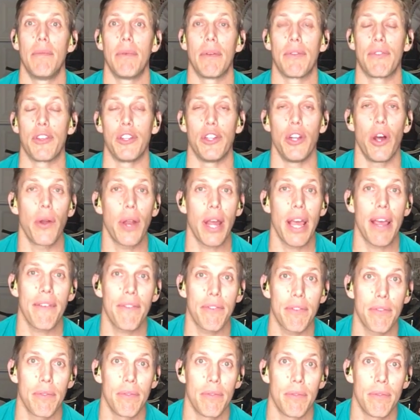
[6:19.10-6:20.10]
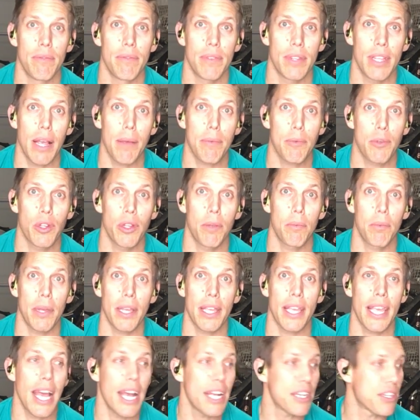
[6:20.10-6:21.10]
If you don't have the opportunity to
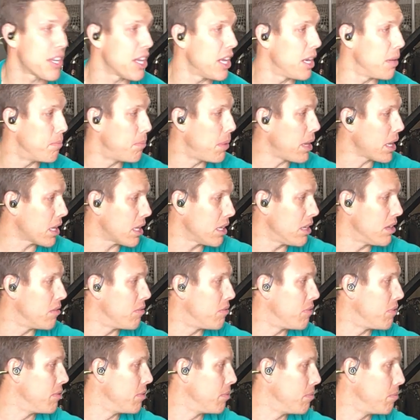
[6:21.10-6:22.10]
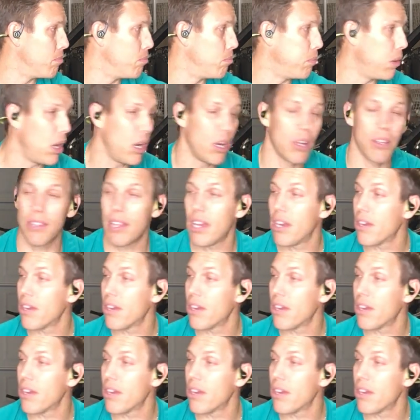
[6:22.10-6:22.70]
play catch, get a bucket of balls.